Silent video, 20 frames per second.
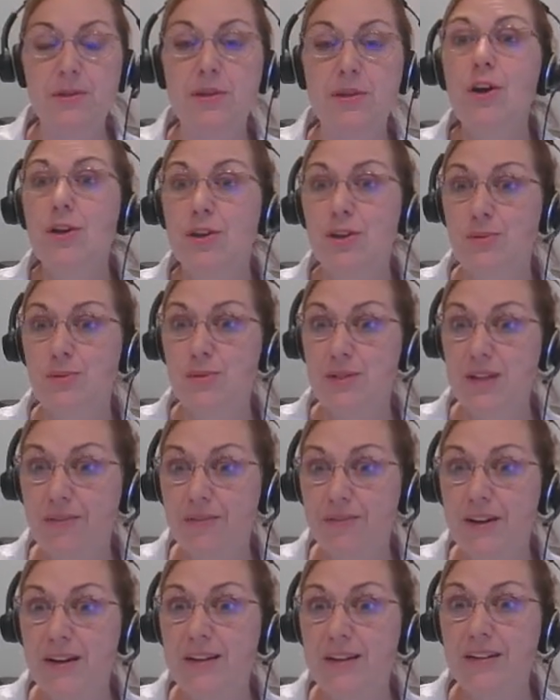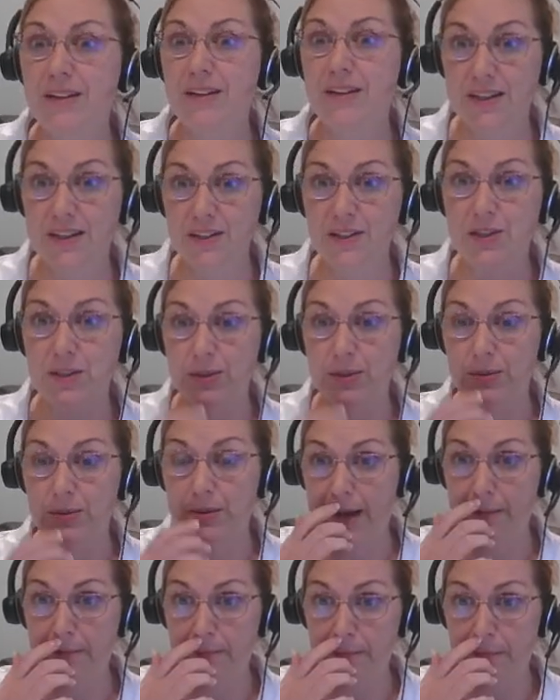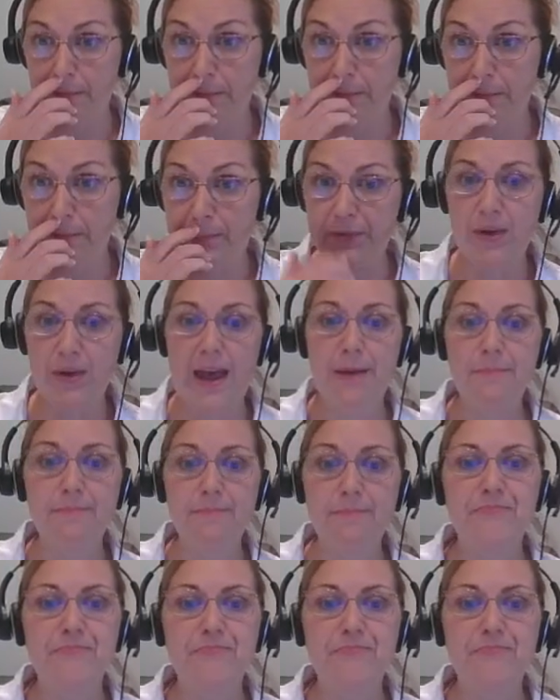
you definitely can do that. Okay.